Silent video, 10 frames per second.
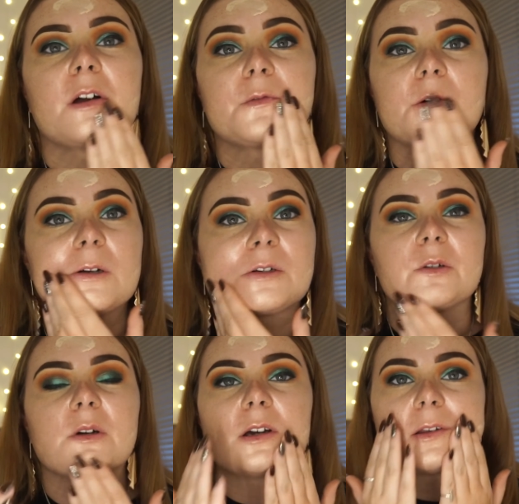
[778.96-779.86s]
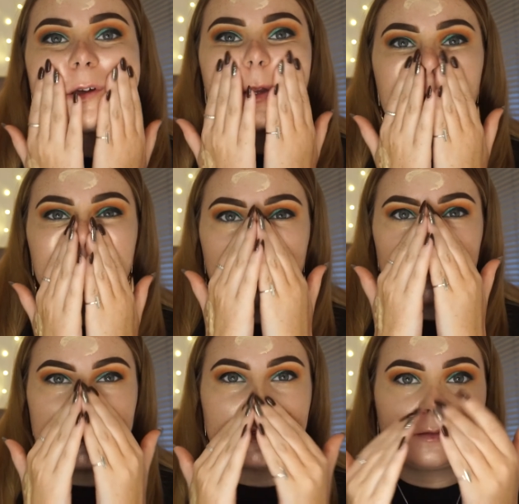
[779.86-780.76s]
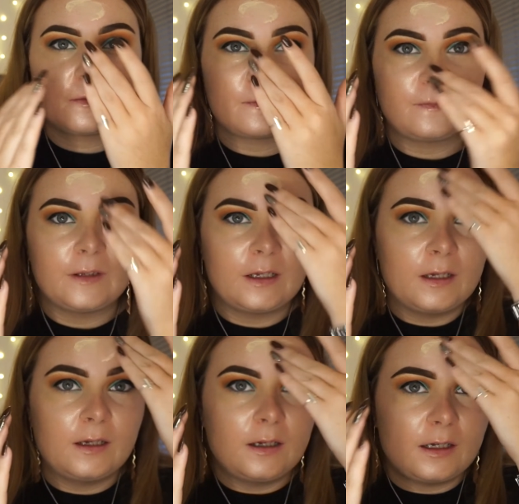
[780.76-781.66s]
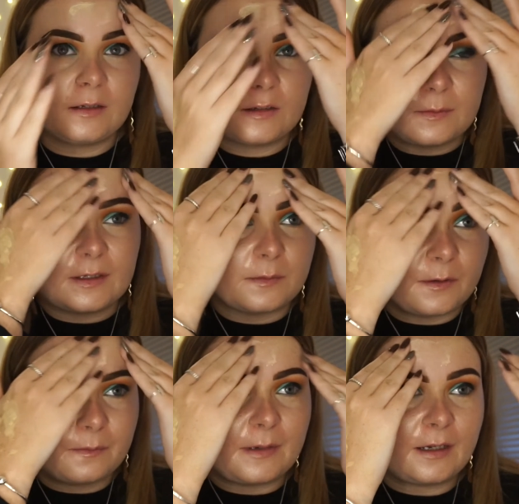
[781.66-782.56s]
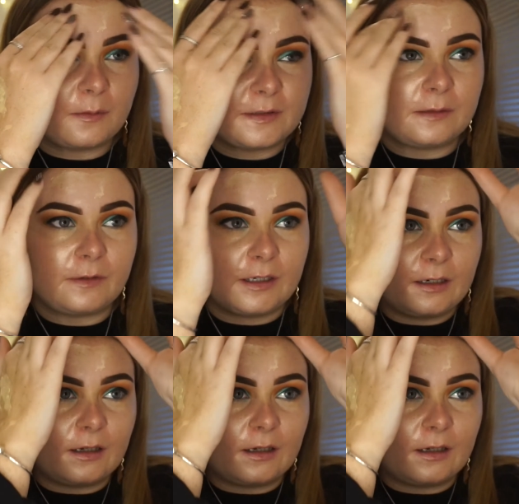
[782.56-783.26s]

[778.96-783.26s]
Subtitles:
forgot to do it like that morning, it just makes my makeup seem really